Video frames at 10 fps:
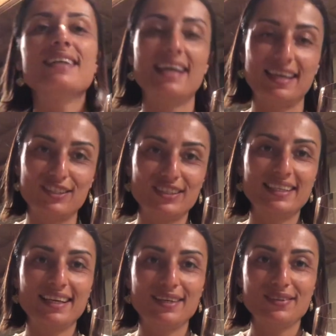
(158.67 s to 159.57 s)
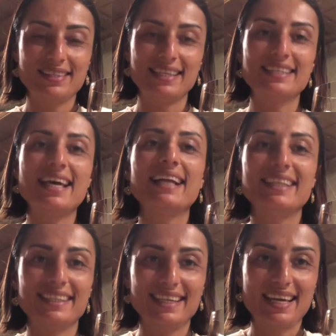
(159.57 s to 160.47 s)
and Cinerino is the
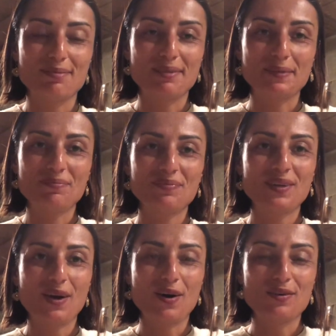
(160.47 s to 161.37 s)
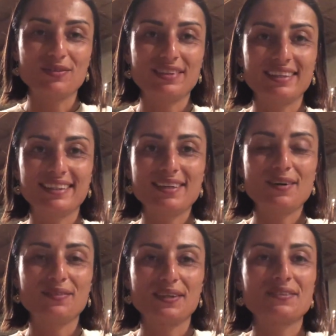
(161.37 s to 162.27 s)
Italian name of
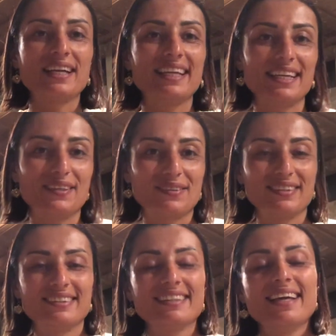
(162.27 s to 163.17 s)
the grey heron.